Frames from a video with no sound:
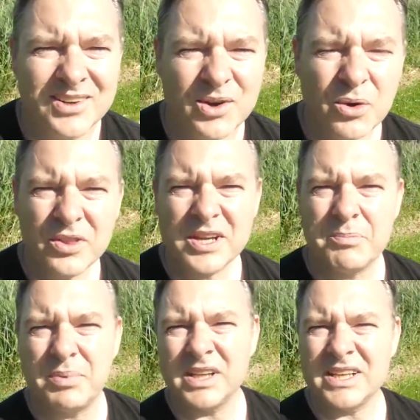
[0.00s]
or the
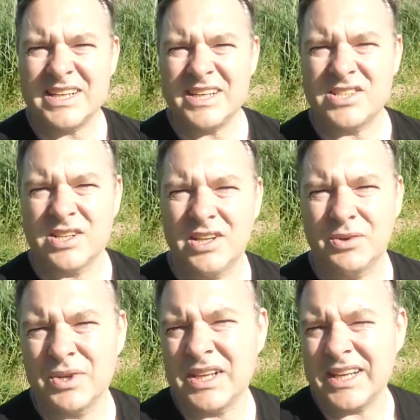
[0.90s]
ability to
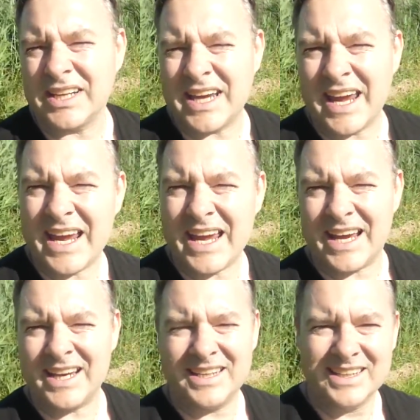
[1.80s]
really
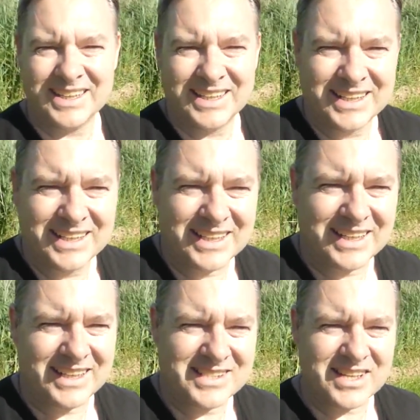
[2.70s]
care.
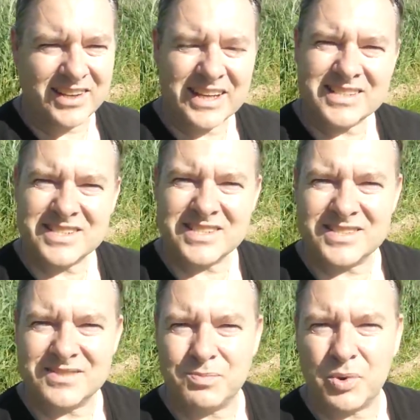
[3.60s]
So
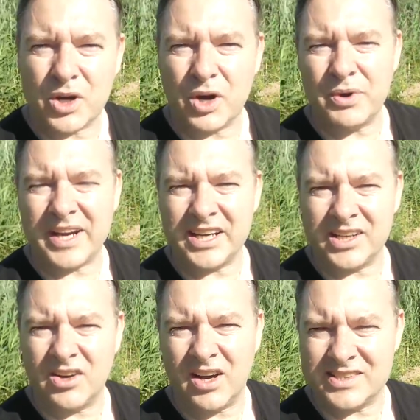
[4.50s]
that's what I
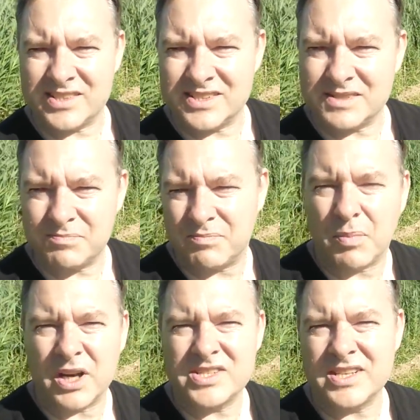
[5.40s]
recognize as
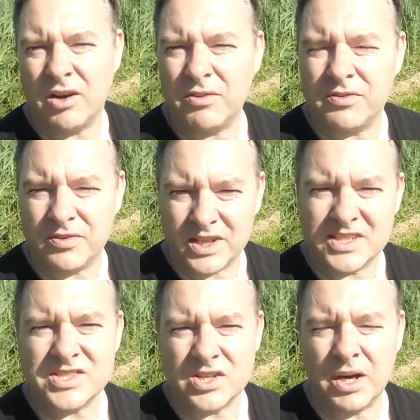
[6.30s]
myself.
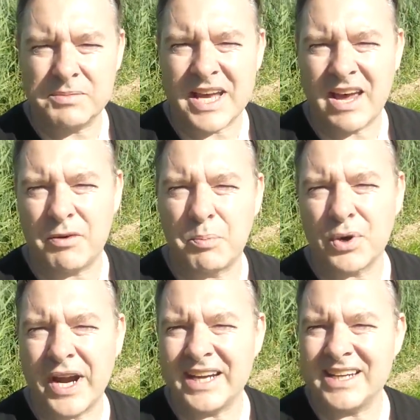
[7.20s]
It's time to have a
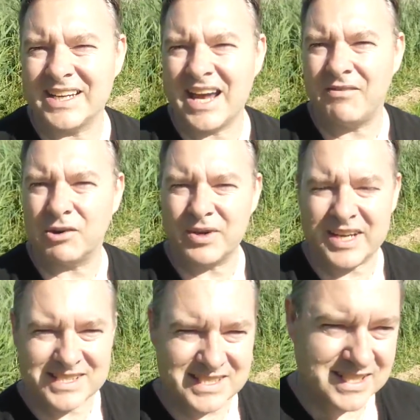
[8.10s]
break and have a
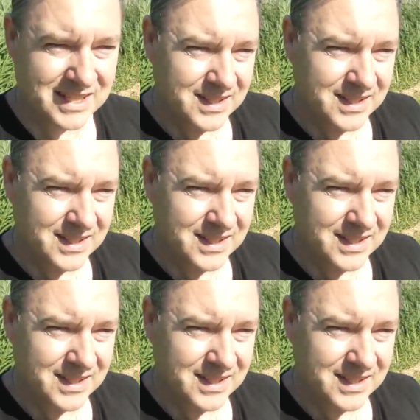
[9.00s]
rest.